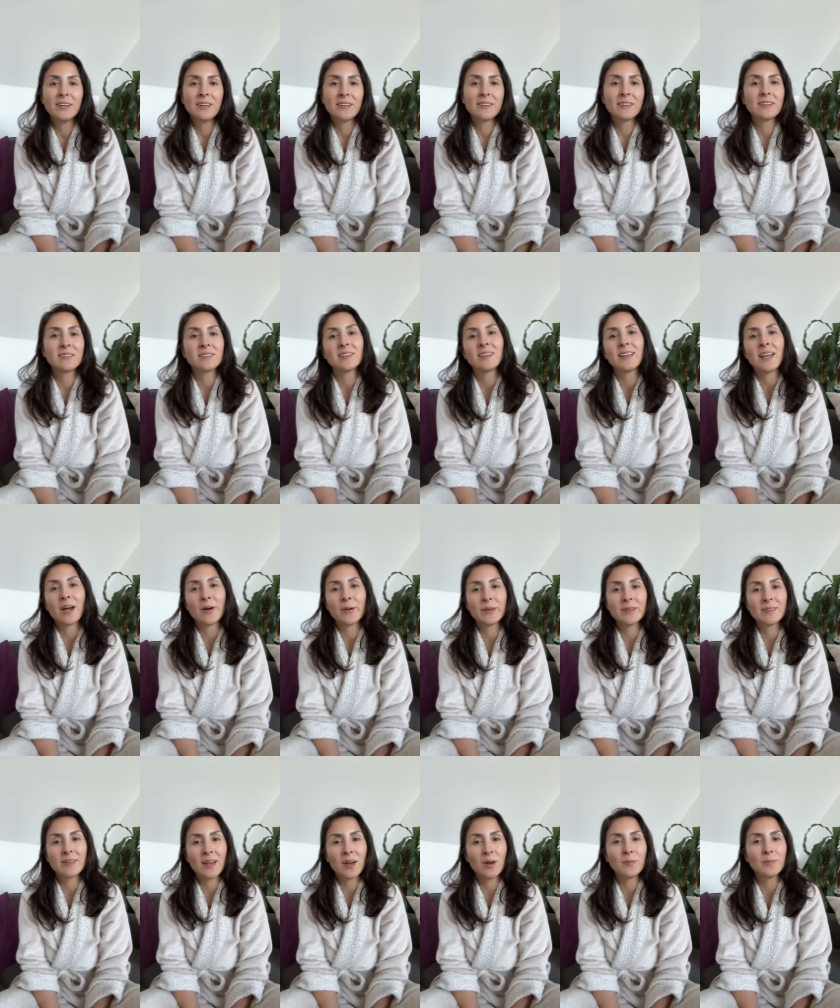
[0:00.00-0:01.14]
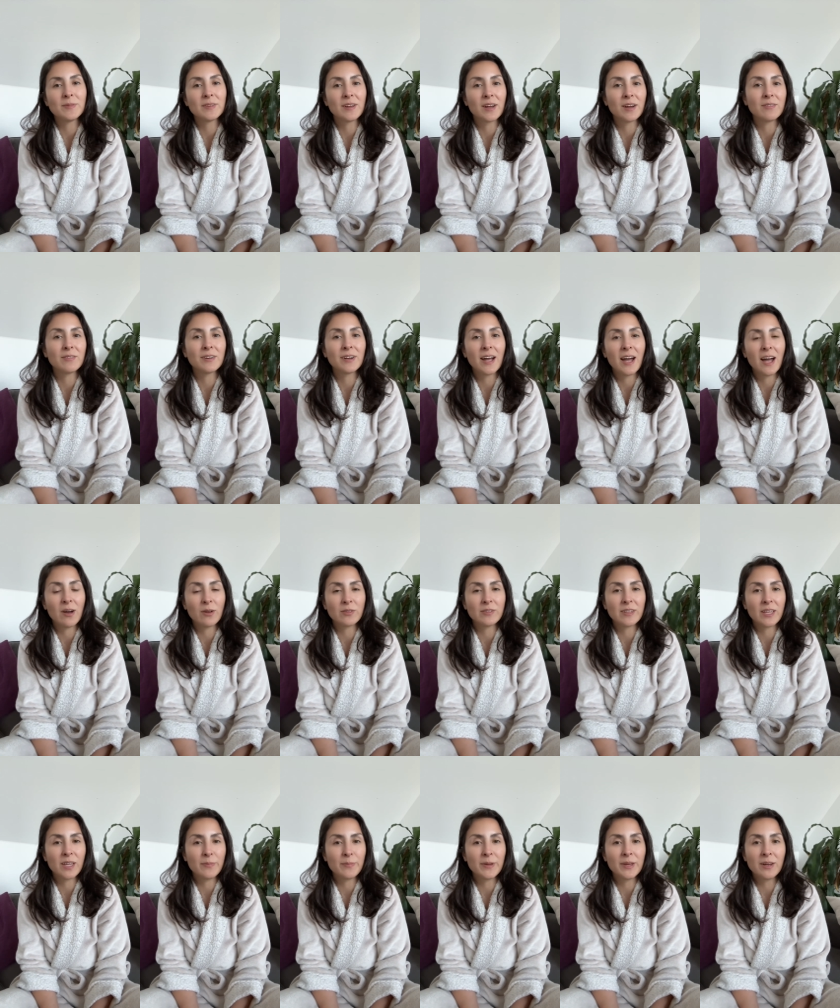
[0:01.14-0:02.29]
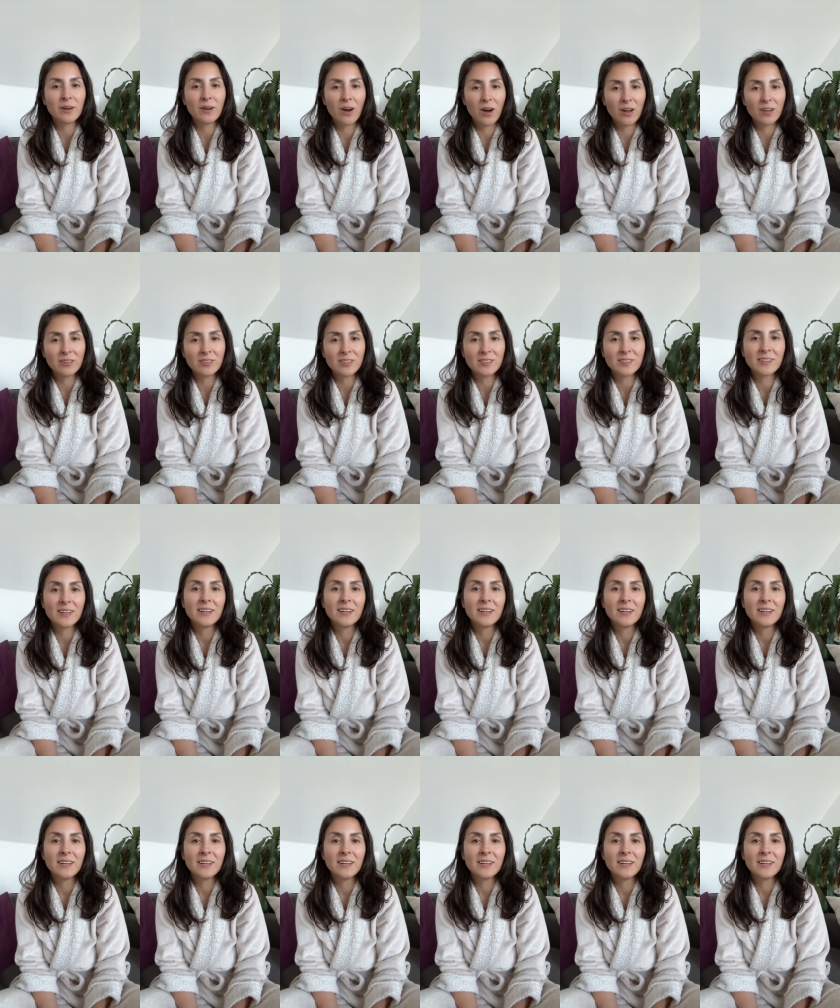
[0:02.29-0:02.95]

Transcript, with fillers: This allowance helps cover housekeeping costs,